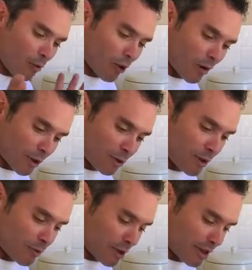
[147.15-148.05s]
what are we
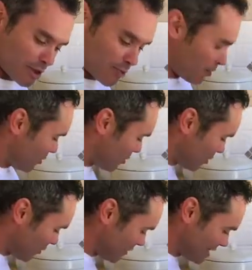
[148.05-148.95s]
doing with this
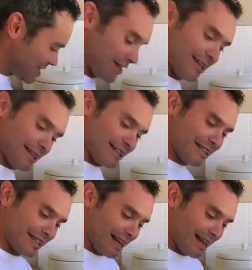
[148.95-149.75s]
product on the side?